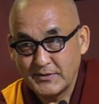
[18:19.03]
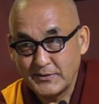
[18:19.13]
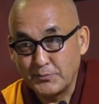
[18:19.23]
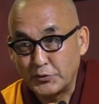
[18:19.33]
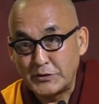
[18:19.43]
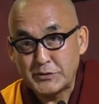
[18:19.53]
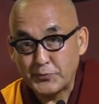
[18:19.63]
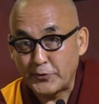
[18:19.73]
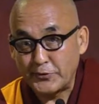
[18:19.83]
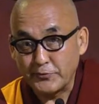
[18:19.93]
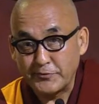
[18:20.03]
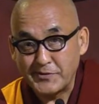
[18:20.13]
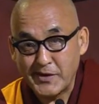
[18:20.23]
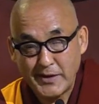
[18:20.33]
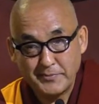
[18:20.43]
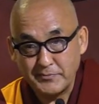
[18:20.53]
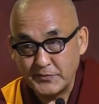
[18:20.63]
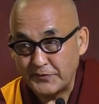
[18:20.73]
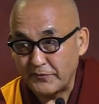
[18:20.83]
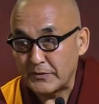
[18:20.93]
And Buddhist point of view, we have
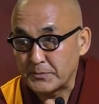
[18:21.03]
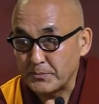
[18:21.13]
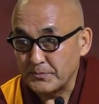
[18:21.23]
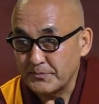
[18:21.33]
different